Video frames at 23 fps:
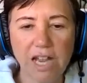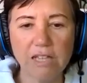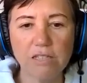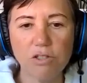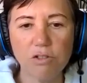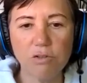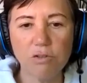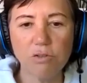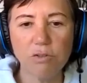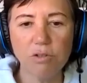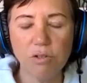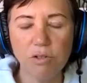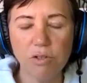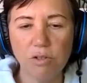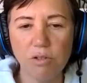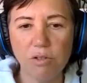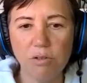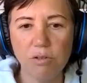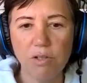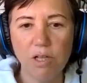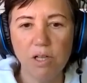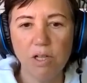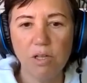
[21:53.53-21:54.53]
It's almost
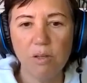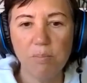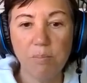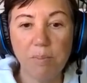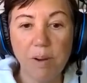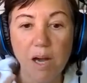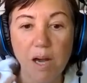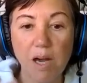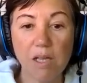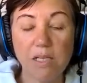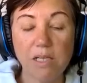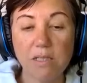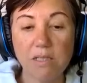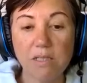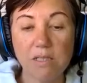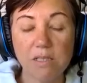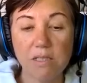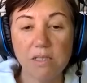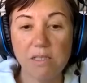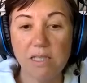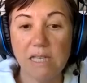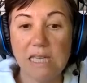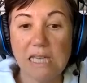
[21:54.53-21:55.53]
as if we're afraid of
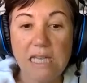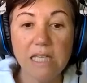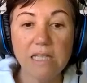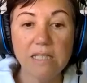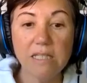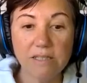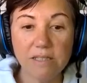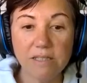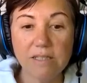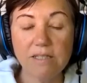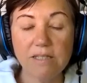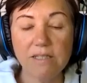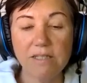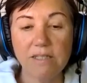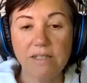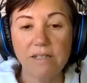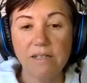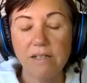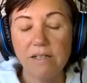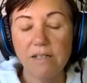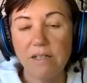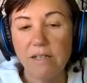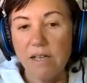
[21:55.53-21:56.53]
just our
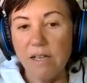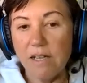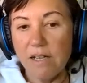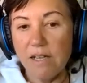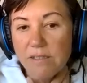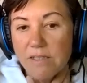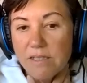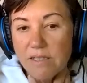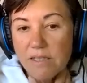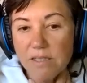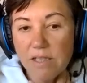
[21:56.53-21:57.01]
natural